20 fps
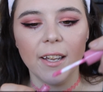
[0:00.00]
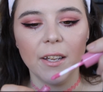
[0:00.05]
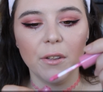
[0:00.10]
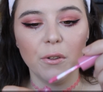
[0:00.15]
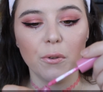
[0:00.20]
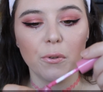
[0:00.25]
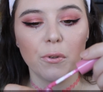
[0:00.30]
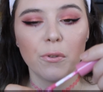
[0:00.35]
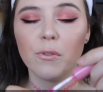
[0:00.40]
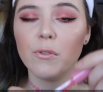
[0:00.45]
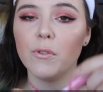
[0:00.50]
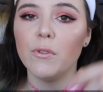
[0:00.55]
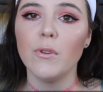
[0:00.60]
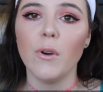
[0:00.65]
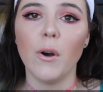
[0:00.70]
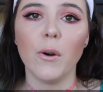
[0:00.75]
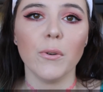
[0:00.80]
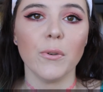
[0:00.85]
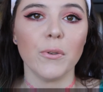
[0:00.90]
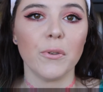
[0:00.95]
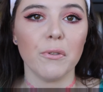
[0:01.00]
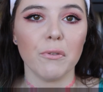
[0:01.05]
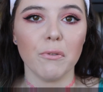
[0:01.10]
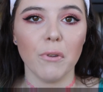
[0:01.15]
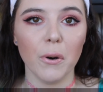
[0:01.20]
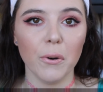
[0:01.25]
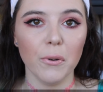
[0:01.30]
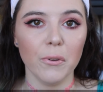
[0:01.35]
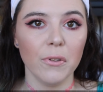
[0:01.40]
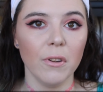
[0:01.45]
they look so
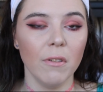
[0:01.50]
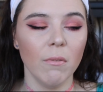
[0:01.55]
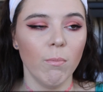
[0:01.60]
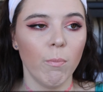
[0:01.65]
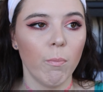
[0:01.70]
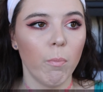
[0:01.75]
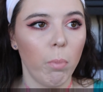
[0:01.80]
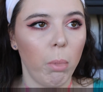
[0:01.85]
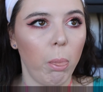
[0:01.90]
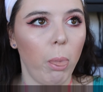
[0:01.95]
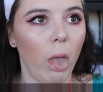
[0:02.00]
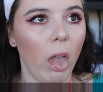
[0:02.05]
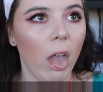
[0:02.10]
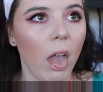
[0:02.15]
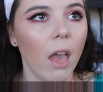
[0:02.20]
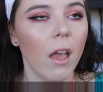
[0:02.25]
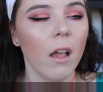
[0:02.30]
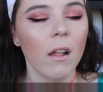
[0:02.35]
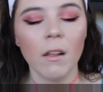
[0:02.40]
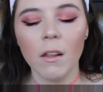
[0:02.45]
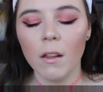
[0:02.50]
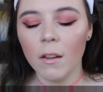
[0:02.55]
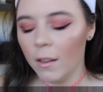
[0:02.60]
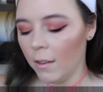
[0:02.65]
gross and bleh,